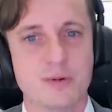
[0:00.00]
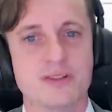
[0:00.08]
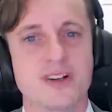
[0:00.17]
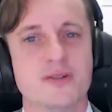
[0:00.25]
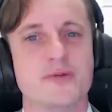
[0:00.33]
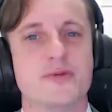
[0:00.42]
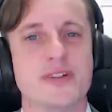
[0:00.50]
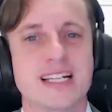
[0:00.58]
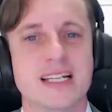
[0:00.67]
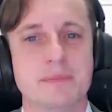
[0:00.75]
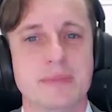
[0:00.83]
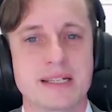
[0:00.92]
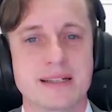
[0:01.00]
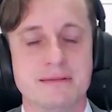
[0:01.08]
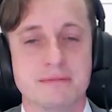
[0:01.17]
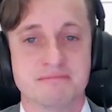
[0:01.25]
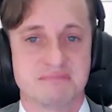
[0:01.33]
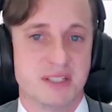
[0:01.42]
will not really be,
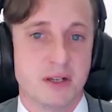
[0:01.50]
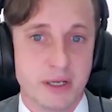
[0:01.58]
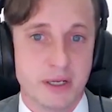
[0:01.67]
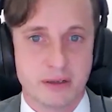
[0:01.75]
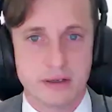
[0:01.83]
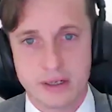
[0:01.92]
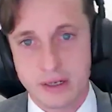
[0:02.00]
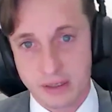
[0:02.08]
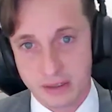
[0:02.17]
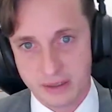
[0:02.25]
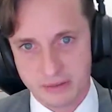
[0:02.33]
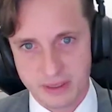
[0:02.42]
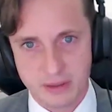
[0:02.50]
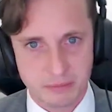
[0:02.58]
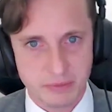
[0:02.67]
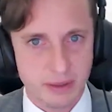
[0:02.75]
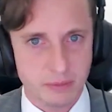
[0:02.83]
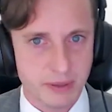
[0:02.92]

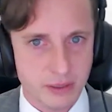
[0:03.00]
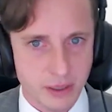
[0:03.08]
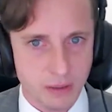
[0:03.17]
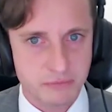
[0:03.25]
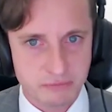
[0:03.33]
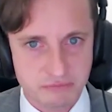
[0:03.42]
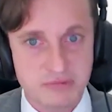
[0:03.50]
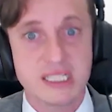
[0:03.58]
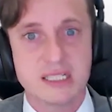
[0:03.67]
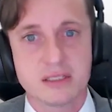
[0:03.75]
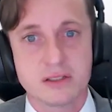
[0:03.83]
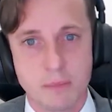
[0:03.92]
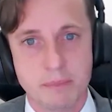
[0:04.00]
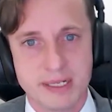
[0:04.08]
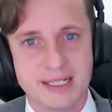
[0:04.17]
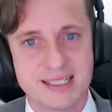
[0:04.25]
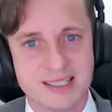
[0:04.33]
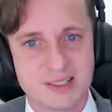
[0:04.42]
they'll become decent
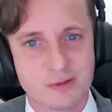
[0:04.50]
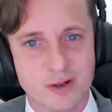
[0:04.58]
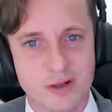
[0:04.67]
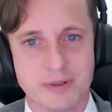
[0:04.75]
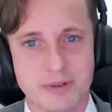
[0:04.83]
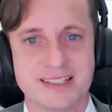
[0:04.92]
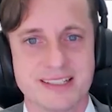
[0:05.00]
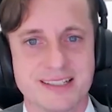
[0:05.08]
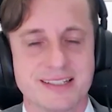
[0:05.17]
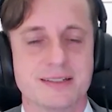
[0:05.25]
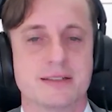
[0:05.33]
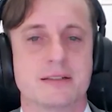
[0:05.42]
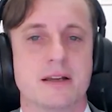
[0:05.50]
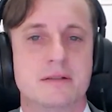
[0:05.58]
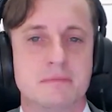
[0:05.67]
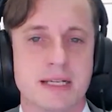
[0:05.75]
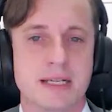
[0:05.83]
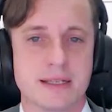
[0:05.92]
companies and so forth, but it just
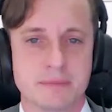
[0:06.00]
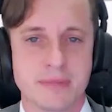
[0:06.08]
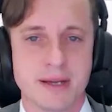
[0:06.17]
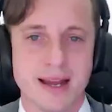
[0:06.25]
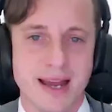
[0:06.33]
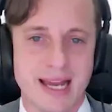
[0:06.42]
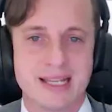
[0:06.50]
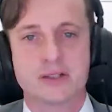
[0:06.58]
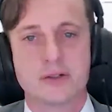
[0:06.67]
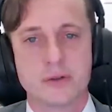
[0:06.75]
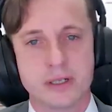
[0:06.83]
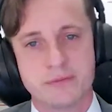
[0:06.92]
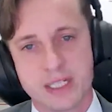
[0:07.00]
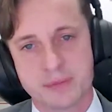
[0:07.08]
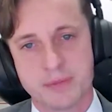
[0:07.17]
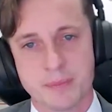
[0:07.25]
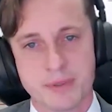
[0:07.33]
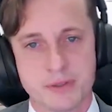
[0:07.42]
doesn't make them as good
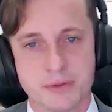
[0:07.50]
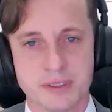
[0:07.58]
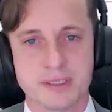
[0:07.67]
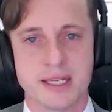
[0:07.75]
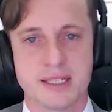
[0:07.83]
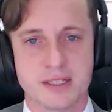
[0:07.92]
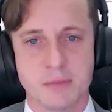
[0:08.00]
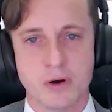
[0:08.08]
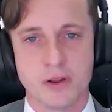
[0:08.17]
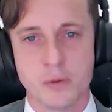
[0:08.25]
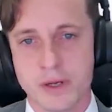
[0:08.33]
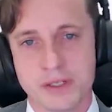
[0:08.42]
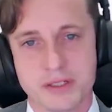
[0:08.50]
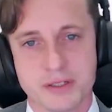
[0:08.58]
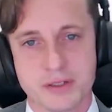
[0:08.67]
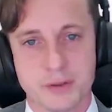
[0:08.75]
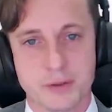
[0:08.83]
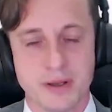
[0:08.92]
investment opportunities as some other ones.
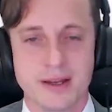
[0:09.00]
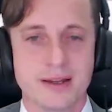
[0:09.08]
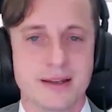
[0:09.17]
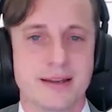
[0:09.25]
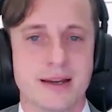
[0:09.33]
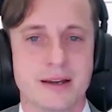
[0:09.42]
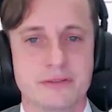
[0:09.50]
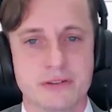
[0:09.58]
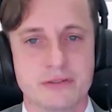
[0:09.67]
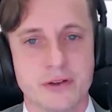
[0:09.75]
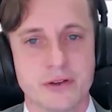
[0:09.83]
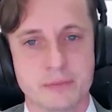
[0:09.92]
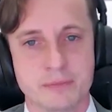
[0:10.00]
So yeah, if